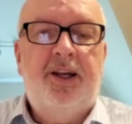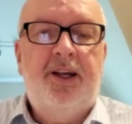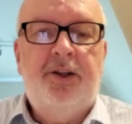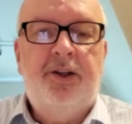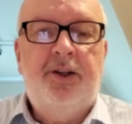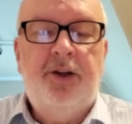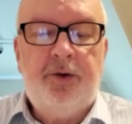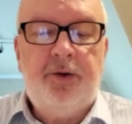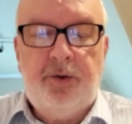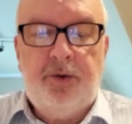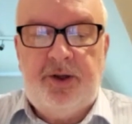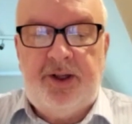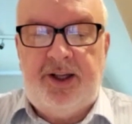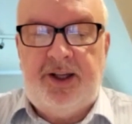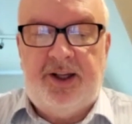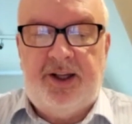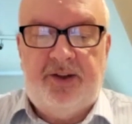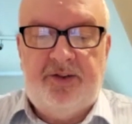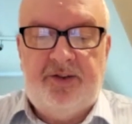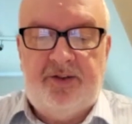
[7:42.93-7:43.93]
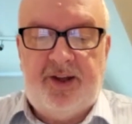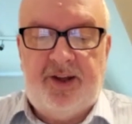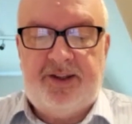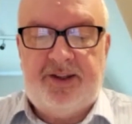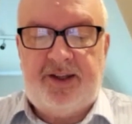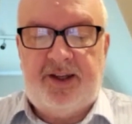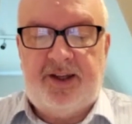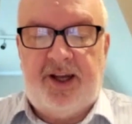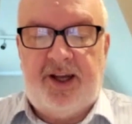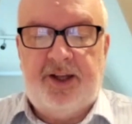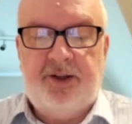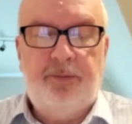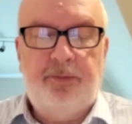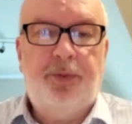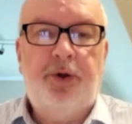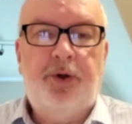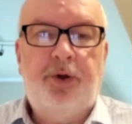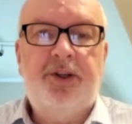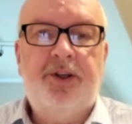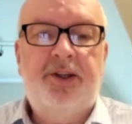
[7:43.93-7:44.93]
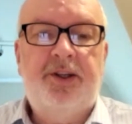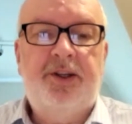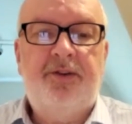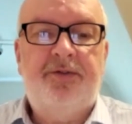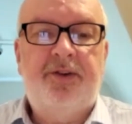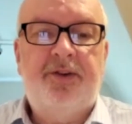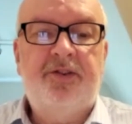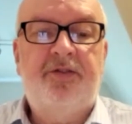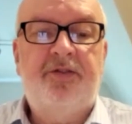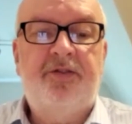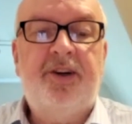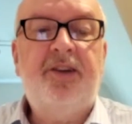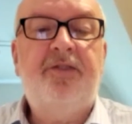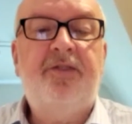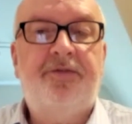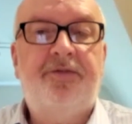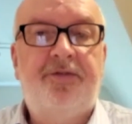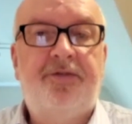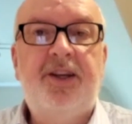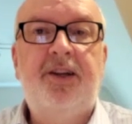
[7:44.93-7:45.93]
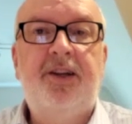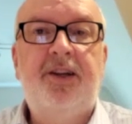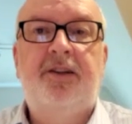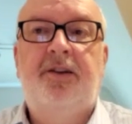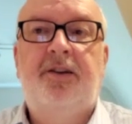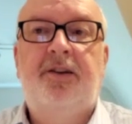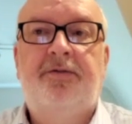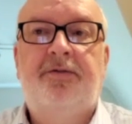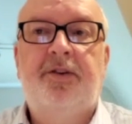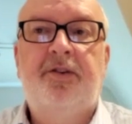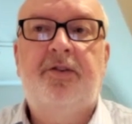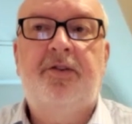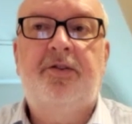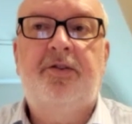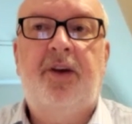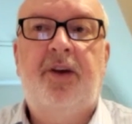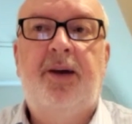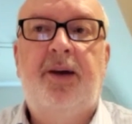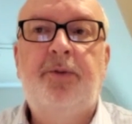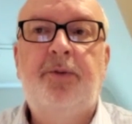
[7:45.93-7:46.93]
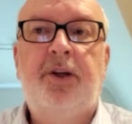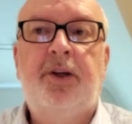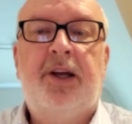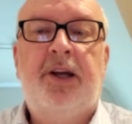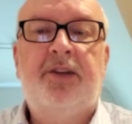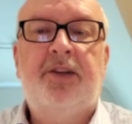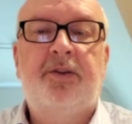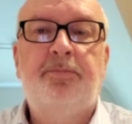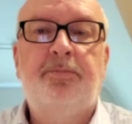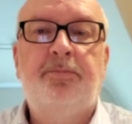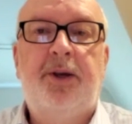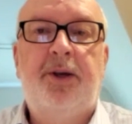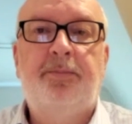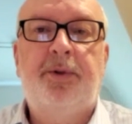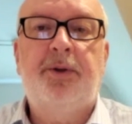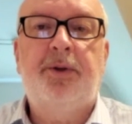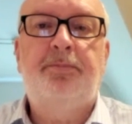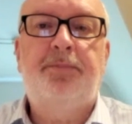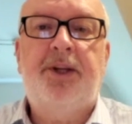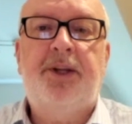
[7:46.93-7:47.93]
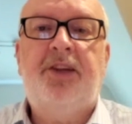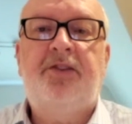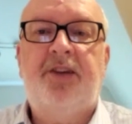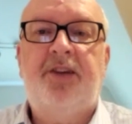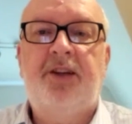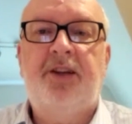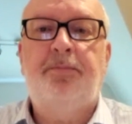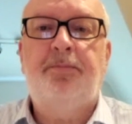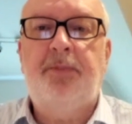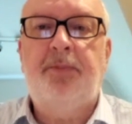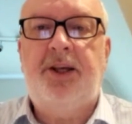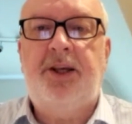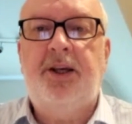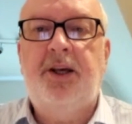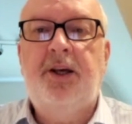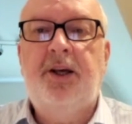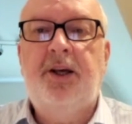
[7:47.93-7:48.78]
Not only is that an important difference, a very freeing difference. I'm not asking people, please help me